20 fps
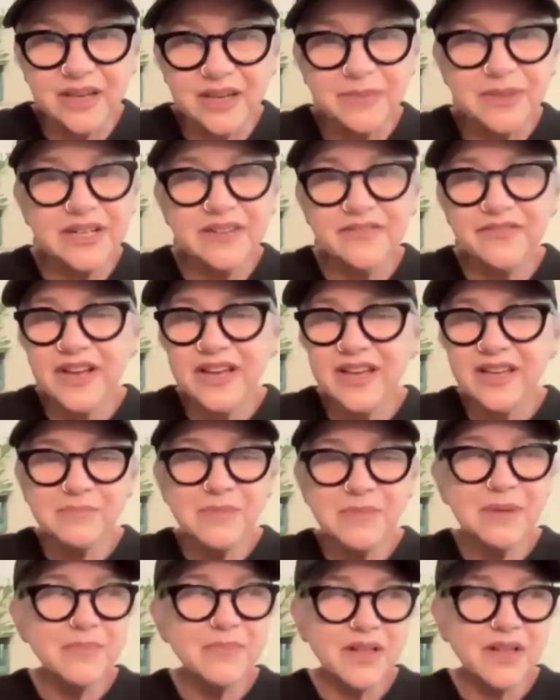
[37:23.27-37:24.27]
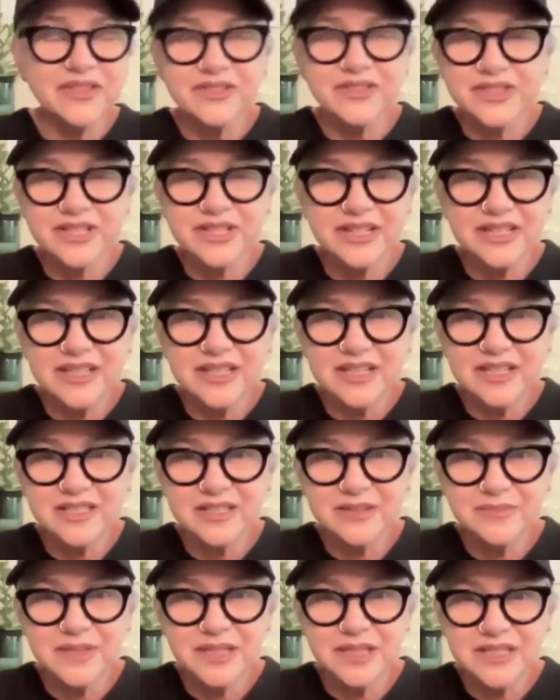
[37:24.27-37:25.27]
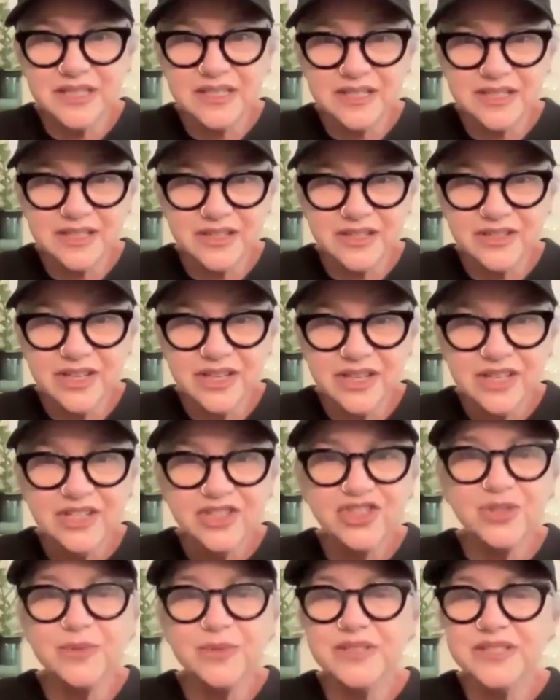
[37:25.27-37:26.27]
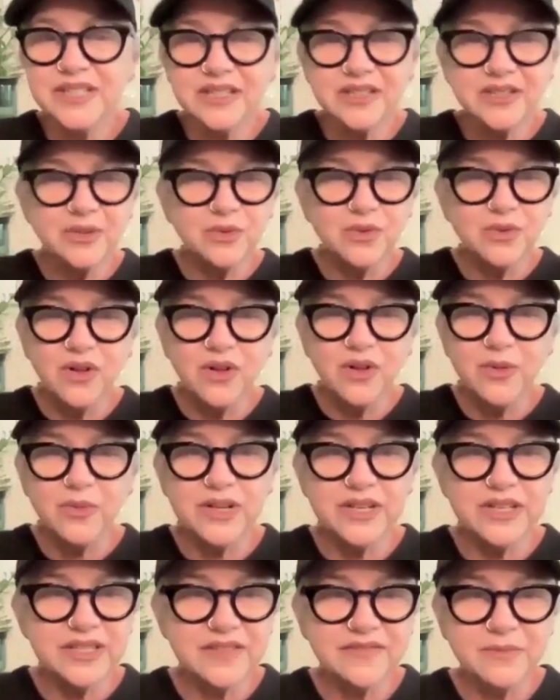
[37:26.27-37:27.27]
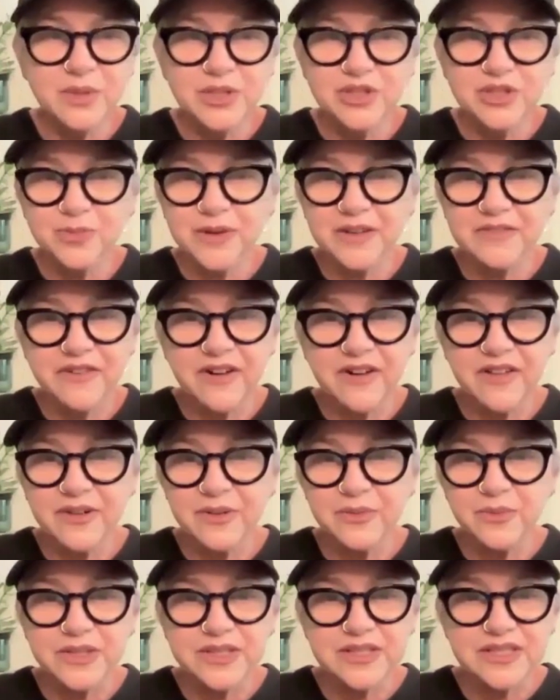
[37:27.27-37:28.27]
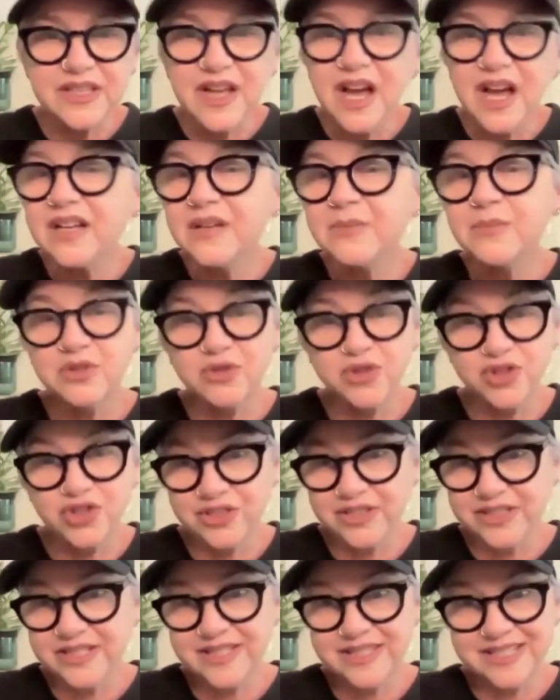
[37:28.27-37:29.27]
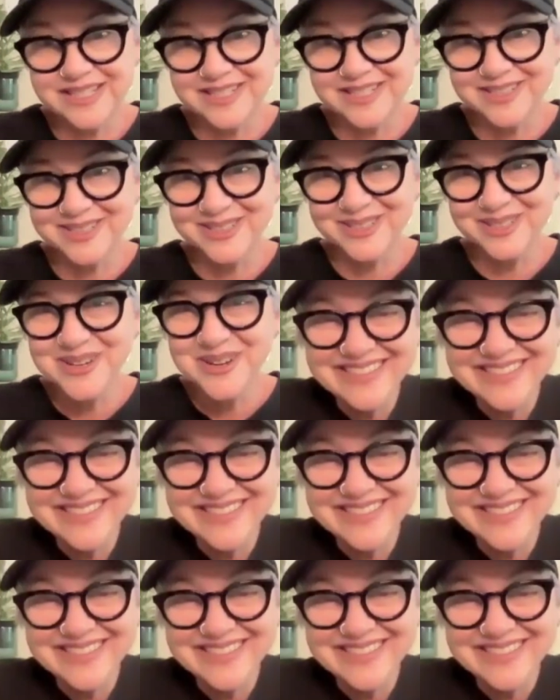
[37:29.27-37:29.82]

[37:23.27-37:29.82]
I mean, if I had my mother sitting next to me here, she would tell you all the ways in which my father was not emotionally skilled.